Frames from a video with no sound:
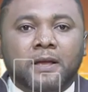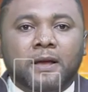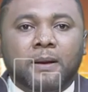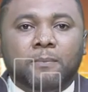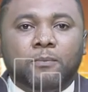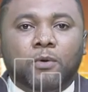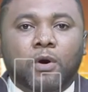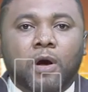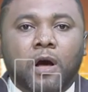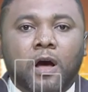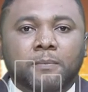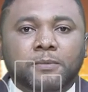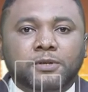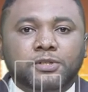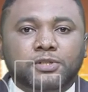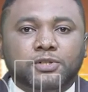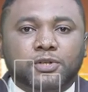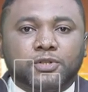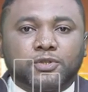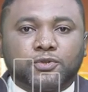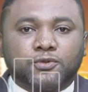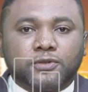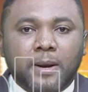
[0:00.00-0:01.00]
Mohammed
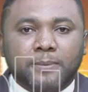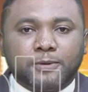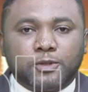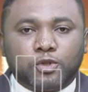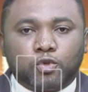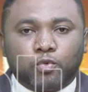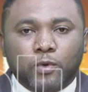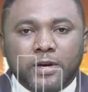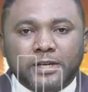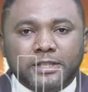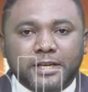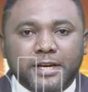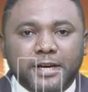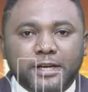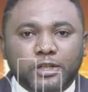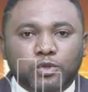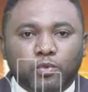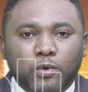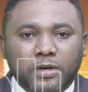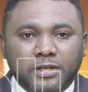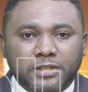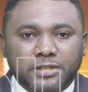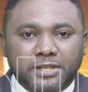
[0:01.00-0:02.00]
described twenty
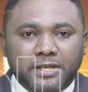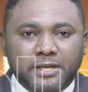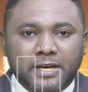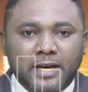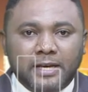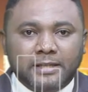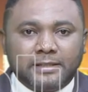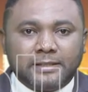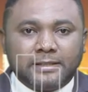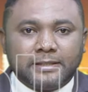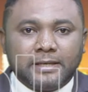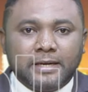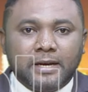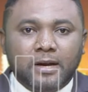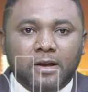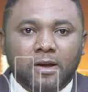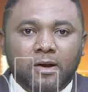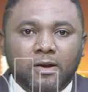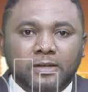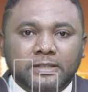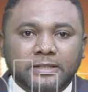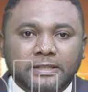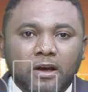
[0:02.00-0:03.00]
twenty as
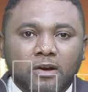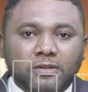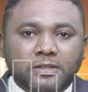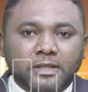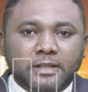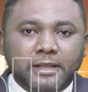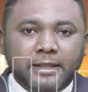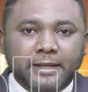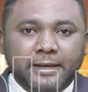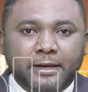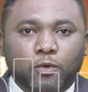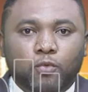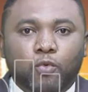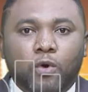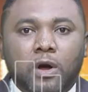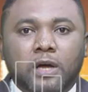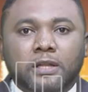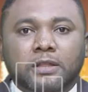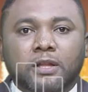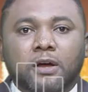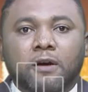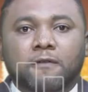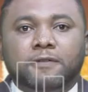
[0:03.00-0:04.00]
undoubtedly
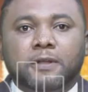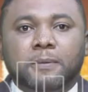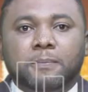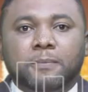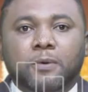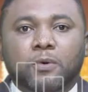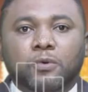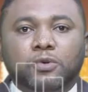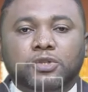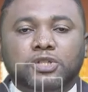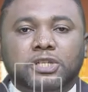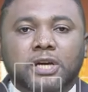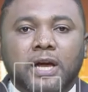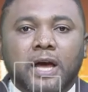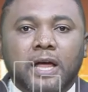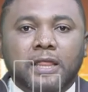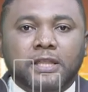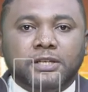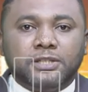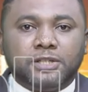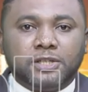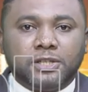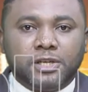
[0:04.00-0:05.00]
one of the most
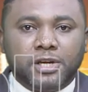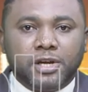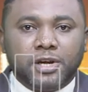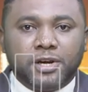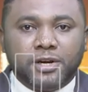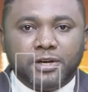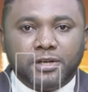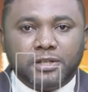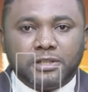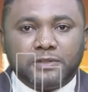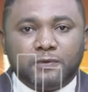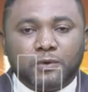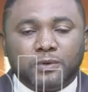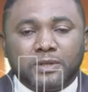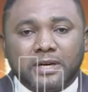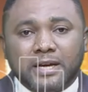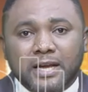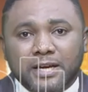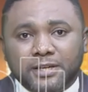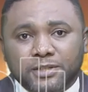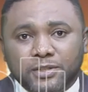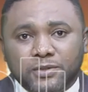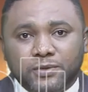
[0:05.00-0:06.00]
challenging years for the
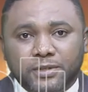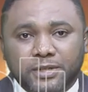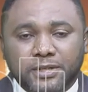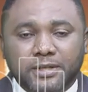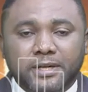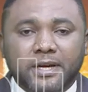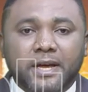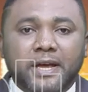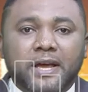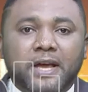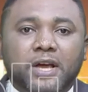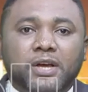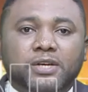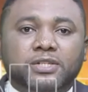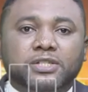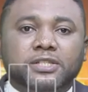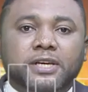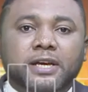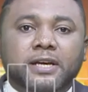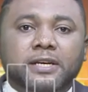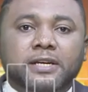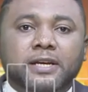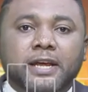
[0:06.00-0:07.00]
country,
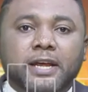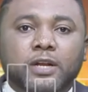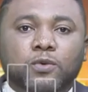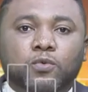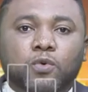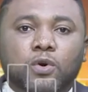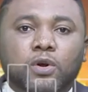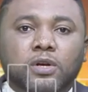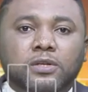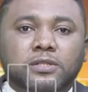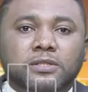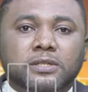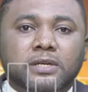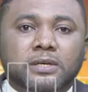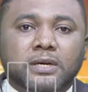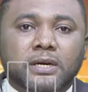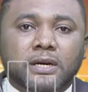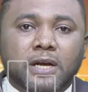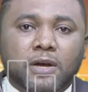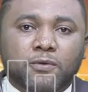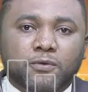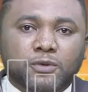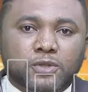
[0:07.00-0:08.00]
saying it was
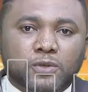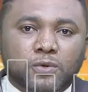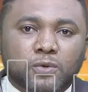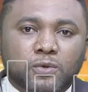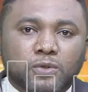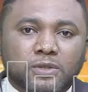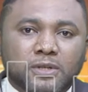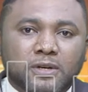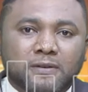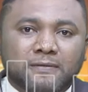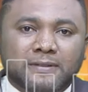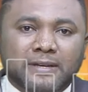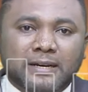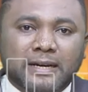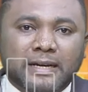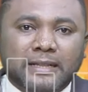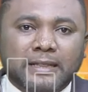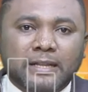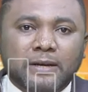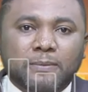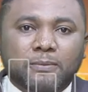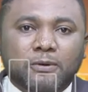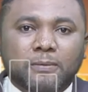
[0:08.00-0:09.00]
a result of the
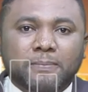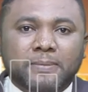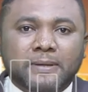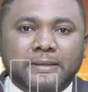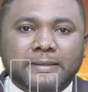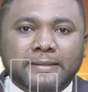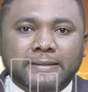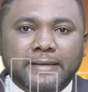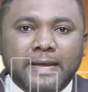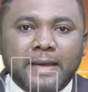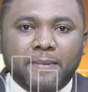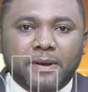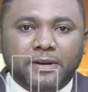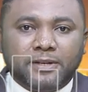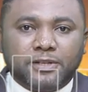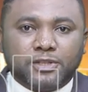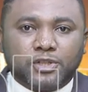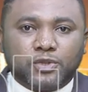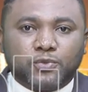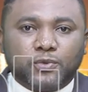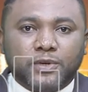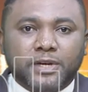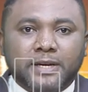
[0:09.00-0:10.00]
global pandemic
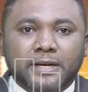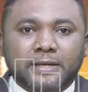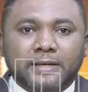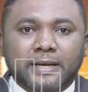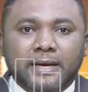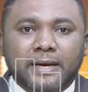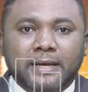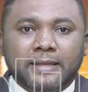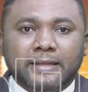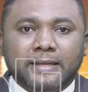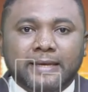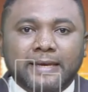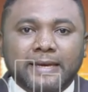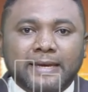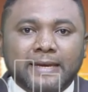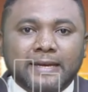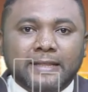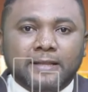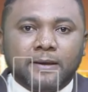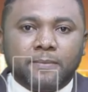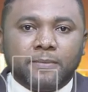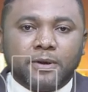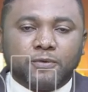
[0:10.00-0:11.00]
that triggered an
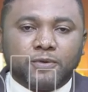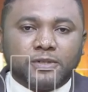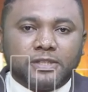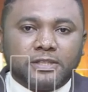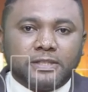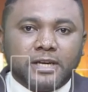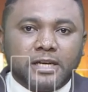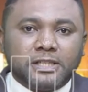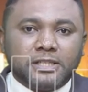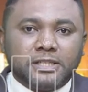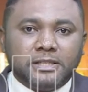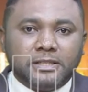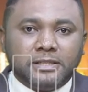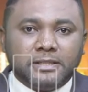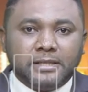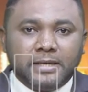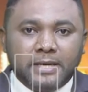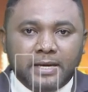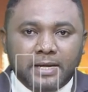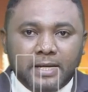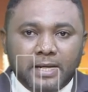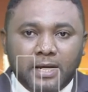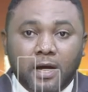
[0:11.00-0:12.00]
economic recession,
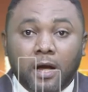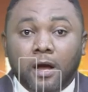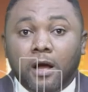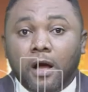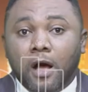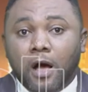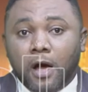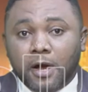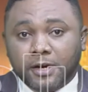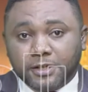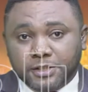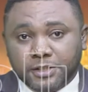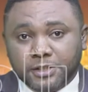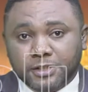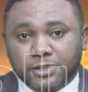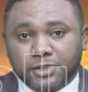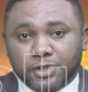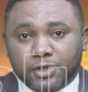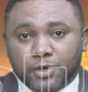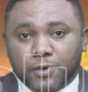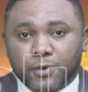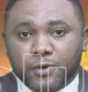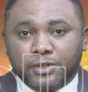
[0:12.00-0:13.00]
a heightened
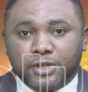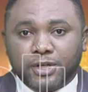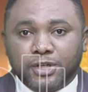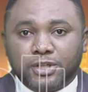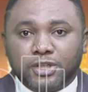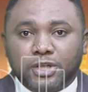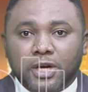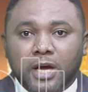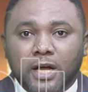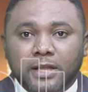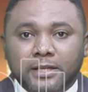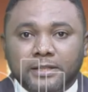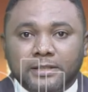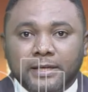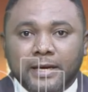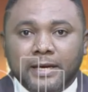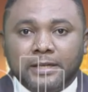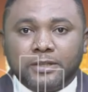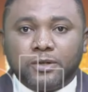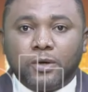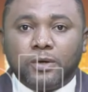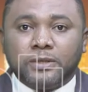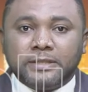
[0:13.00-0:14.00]
security challenge,
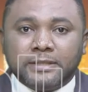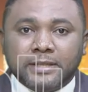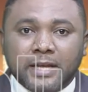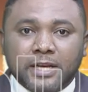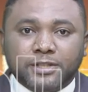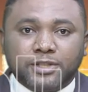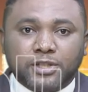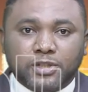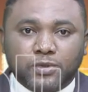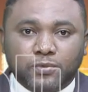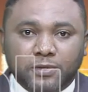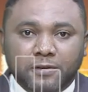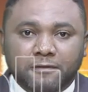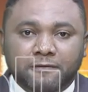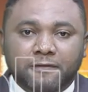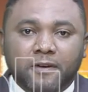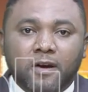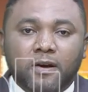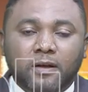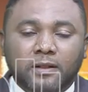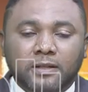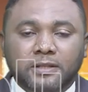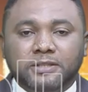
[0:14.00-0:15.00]
and unnecessary
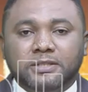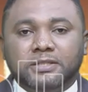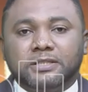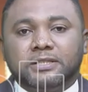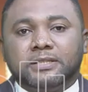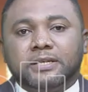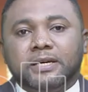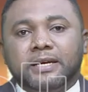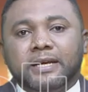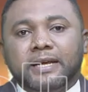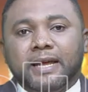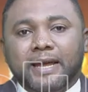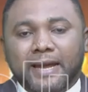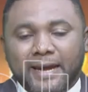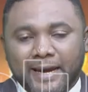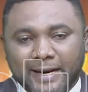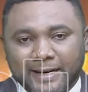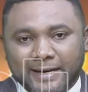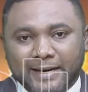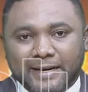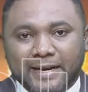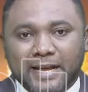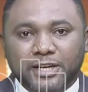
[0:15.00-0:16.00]
violence
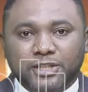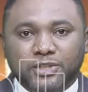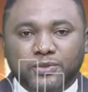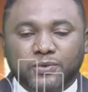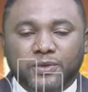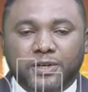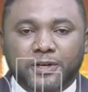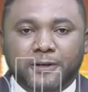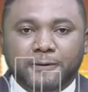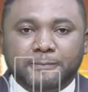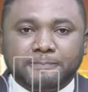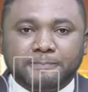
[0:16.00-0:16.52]
in the country.